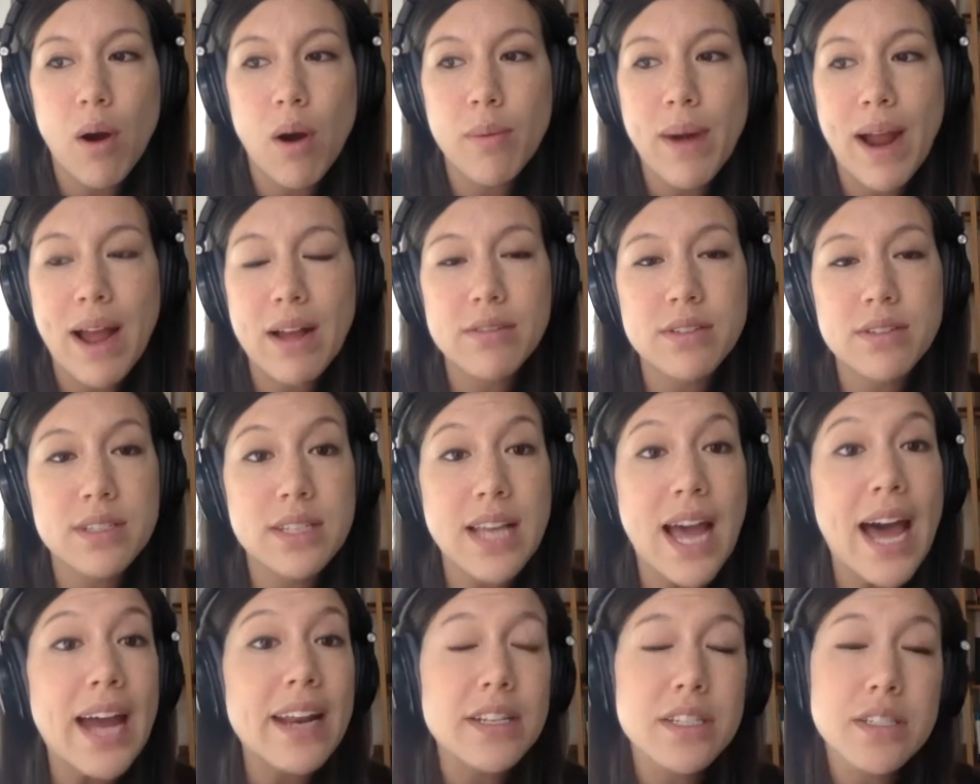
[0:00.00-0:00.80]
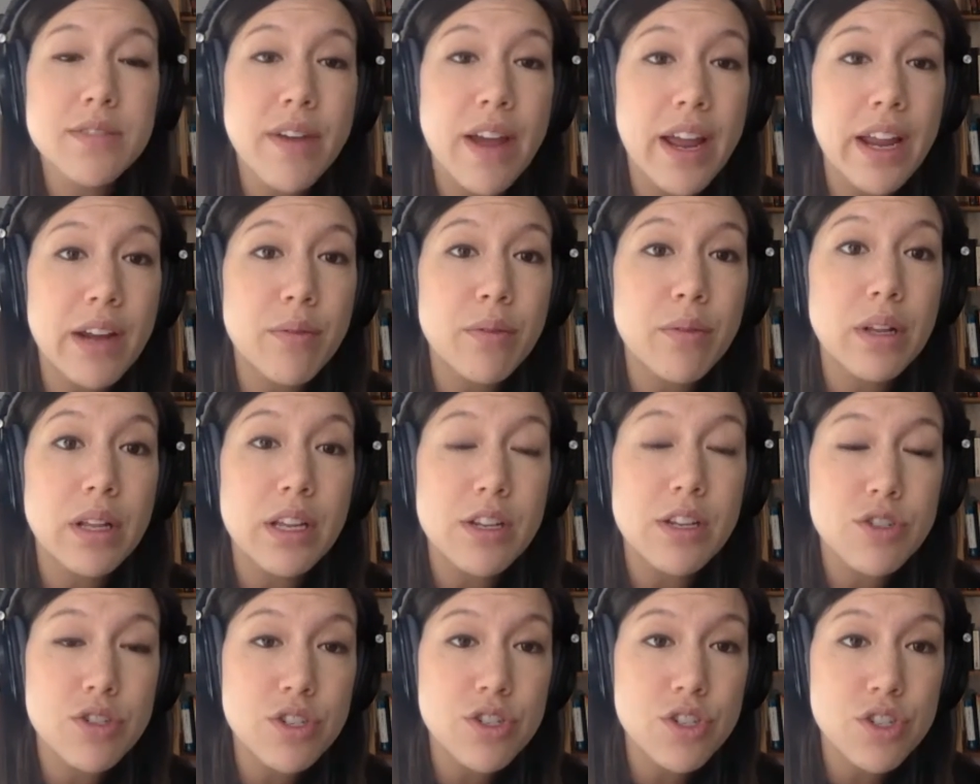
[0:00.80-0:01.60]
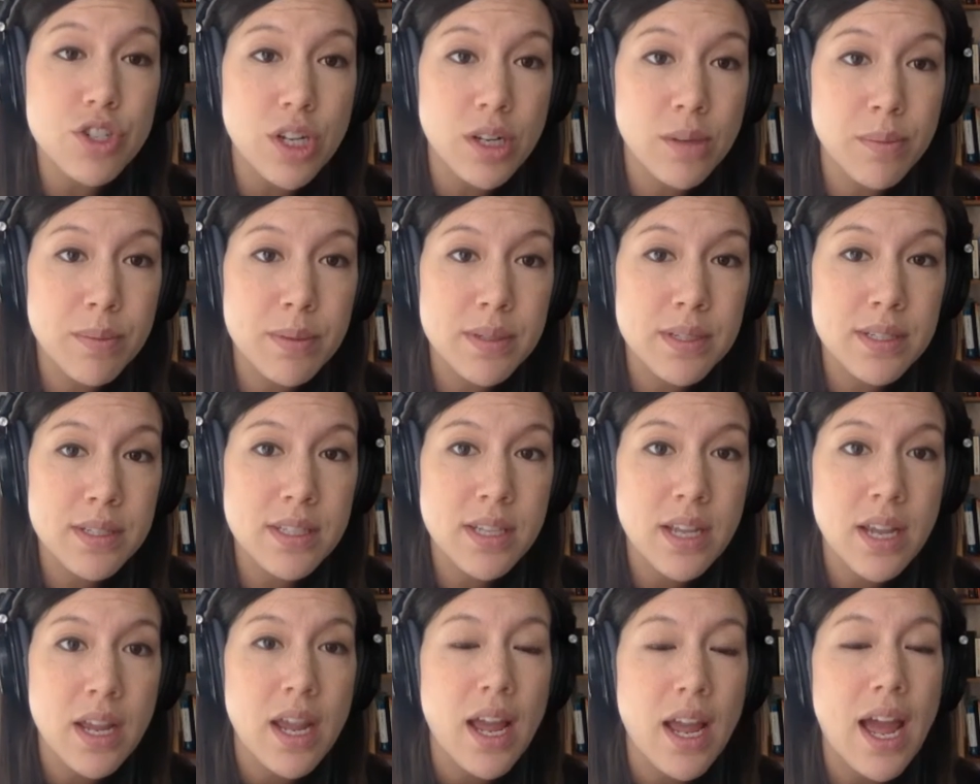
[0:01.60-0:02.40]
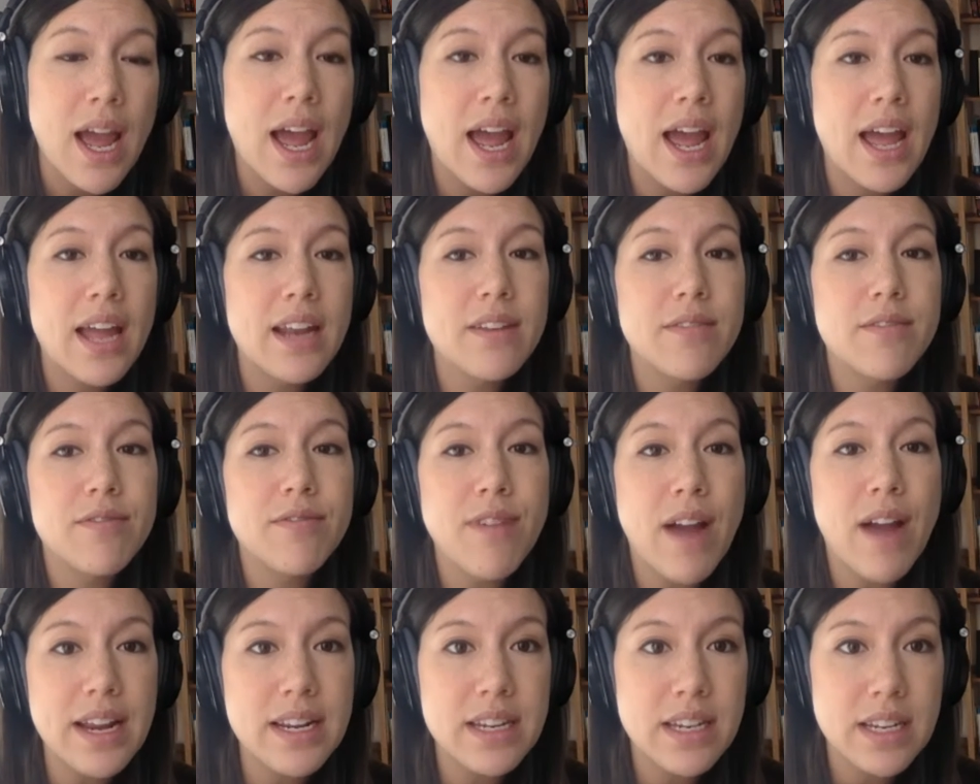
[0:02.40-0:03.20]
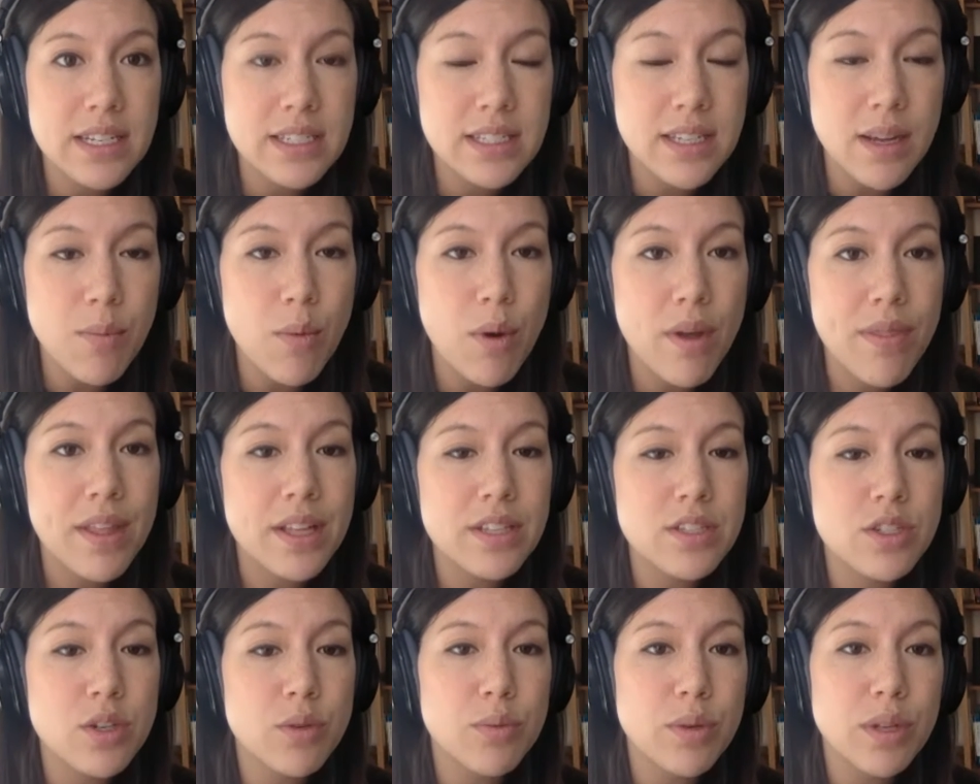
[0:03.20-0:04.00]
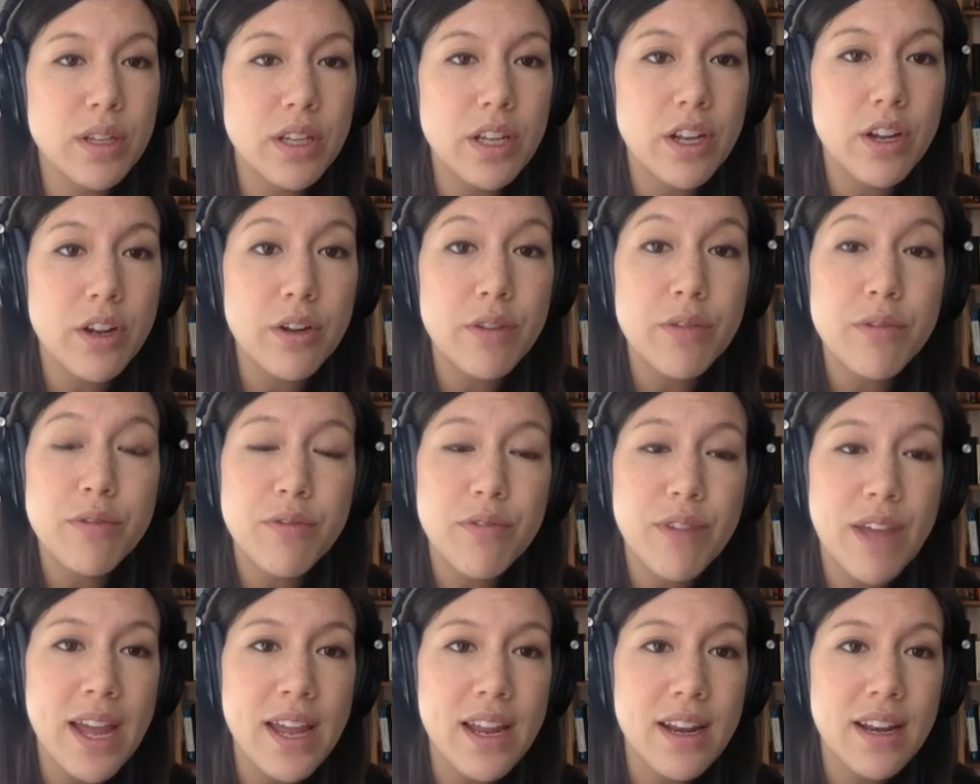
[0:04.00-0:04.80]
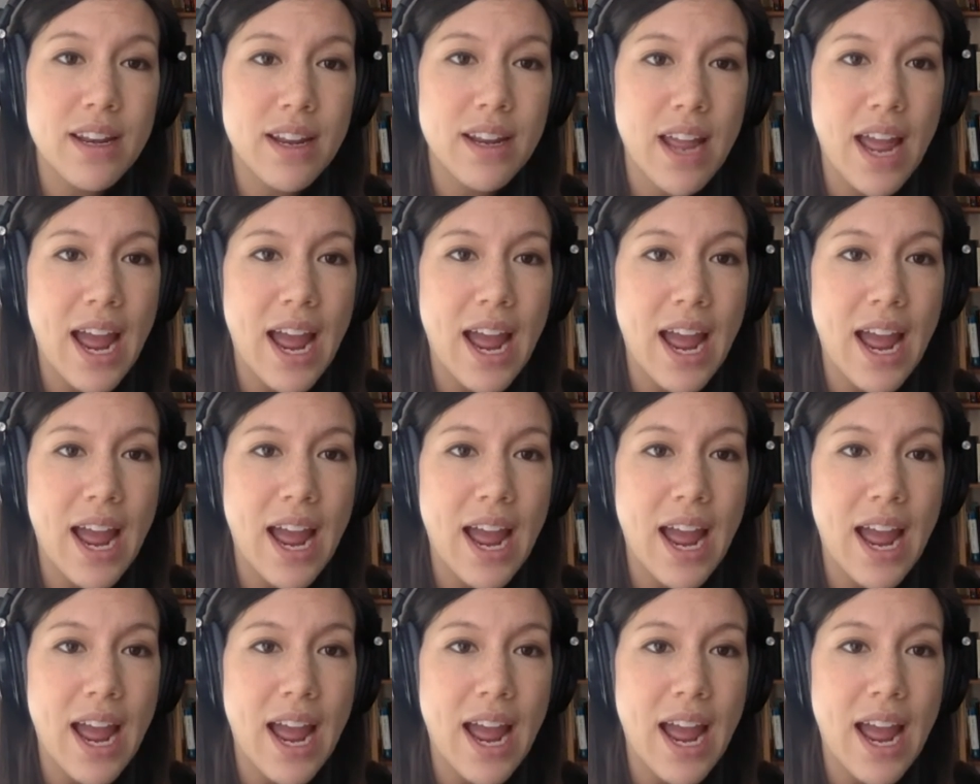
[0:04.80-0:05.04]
around satisfying relationships and finding someone that's a really good fit.